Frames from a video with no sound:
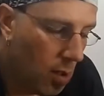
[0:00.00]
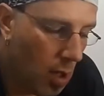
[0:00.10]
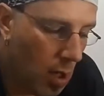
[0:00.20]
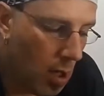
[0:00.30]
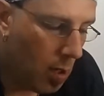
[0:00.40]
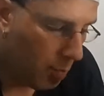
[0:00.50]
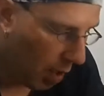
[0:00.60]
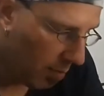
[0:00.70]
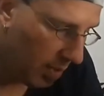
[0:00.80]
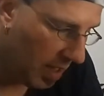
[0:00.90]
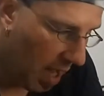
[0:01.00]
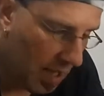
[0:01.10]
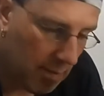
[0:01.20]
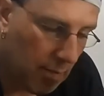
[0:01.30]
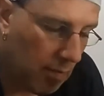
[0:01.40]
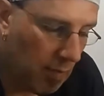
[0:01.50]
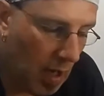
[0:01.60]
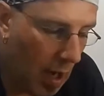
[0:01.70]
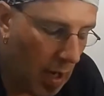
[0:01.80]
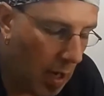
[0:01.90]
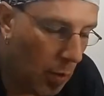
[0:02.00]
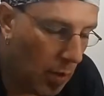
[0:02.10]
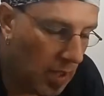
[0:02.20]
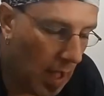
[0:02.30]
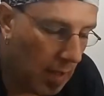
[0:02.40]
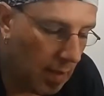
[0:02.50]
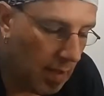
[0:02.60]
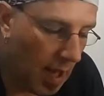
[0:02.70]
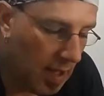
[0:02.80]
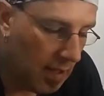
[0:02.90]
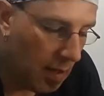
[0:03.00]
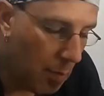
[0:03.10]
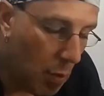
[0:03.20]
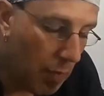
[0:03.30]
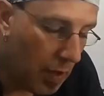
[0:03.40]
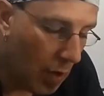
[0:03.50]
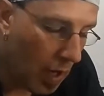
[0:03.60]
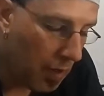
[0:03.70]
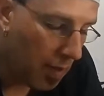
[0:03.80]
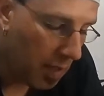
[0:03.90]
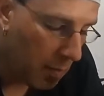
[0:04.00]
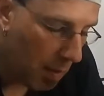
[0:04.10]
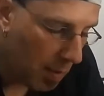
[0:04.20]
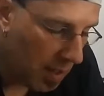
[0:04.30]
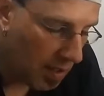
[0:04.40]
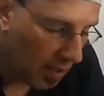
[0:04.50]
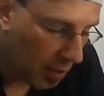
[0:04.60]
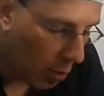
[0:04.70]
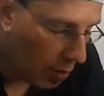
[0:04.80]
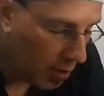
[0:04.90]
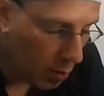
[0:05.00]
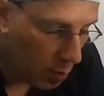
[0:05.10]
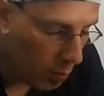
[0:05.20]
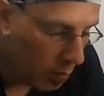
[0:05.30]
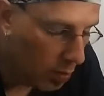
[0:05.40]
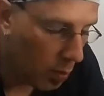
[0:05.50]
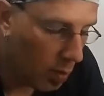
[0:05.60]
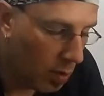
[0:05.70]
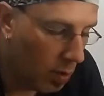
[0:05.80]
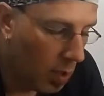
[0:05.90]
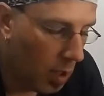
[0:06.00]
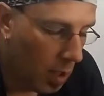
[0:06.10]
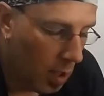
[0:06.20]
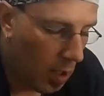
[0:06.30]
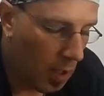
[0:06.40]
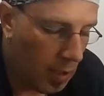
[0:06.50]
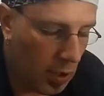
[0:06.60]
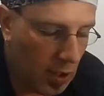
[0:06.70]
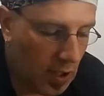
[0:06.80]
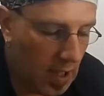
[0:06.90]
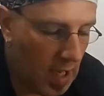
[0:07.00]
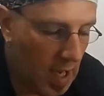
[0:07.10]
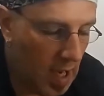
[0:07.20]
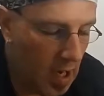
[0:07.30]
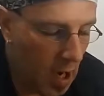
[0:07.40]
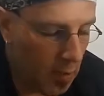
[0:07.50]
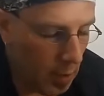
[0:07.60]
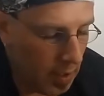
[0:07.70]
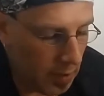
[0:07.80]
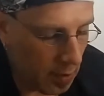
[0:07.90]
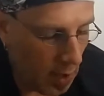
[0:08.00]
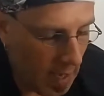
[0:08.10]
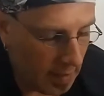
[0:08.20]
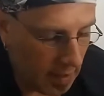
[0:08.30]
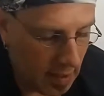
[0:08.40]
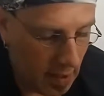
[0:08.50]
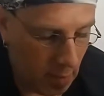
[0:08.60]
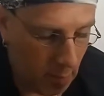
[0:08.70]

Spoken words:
Probably not. I know he's not tied into the movie or anything. Maybe he's on the cartoons, or just because they needed another intergalactic